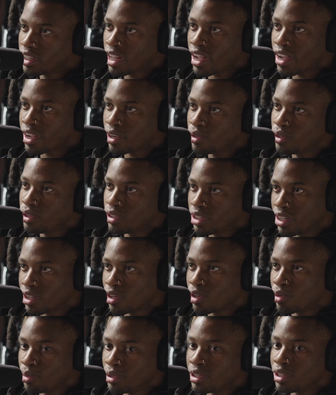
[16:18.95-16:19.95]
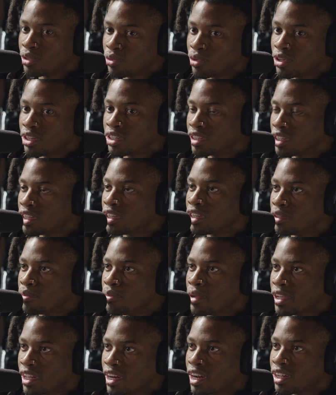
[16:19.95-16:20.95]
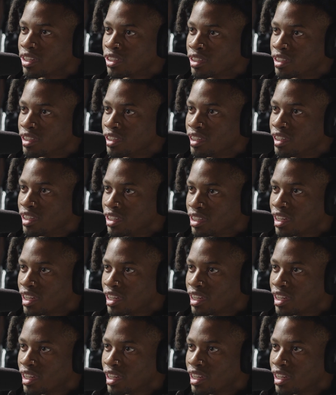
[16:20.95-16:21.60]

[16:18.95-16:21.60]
Like who you think gonna be the one to making out the hood and